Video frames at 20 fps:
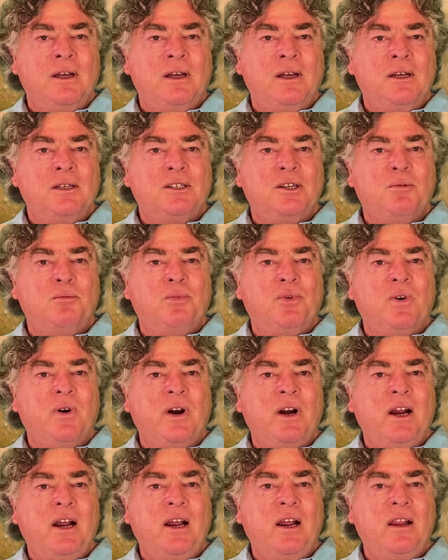So
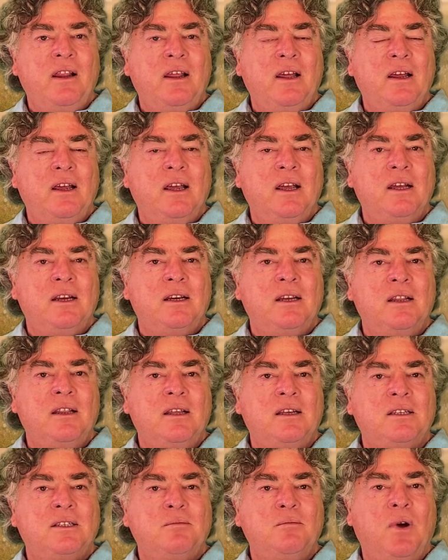breathing into
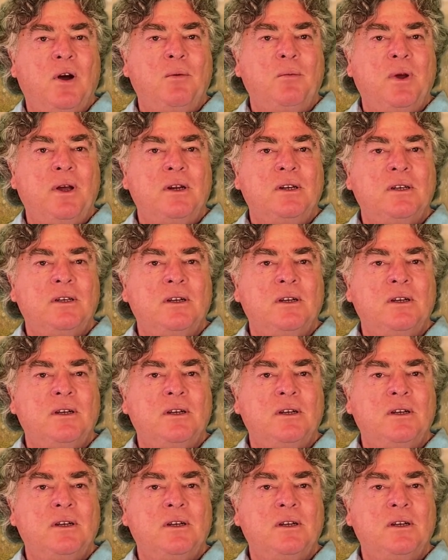this moment,